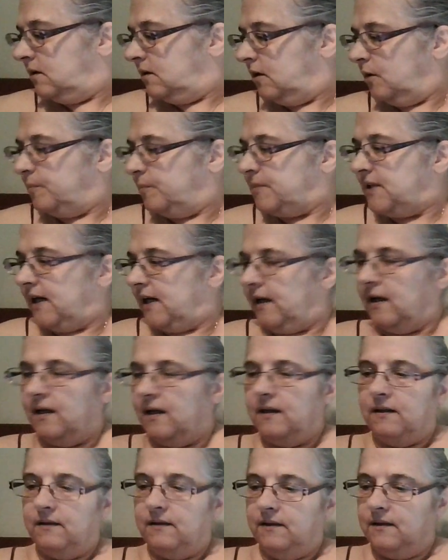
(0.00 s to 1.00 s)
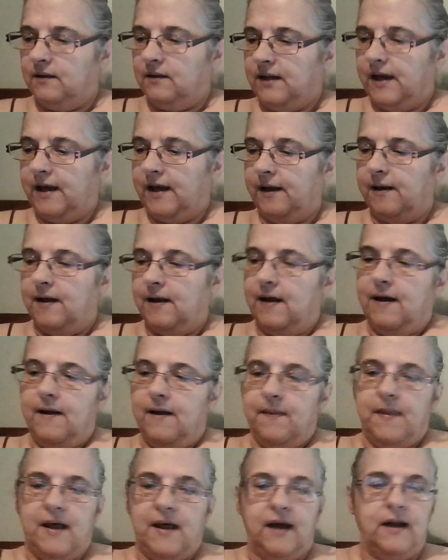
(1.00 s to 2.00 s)
oops, I didn't, okay,
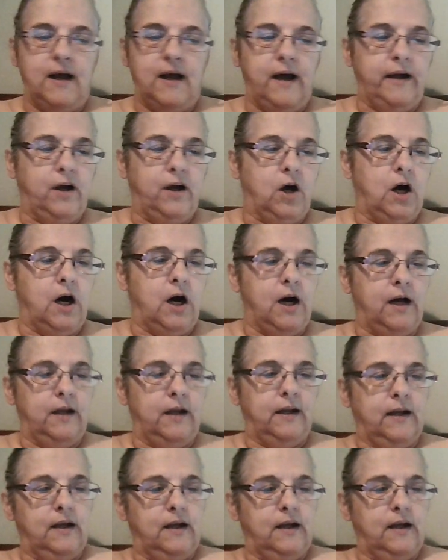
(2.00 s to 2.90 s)
then I got,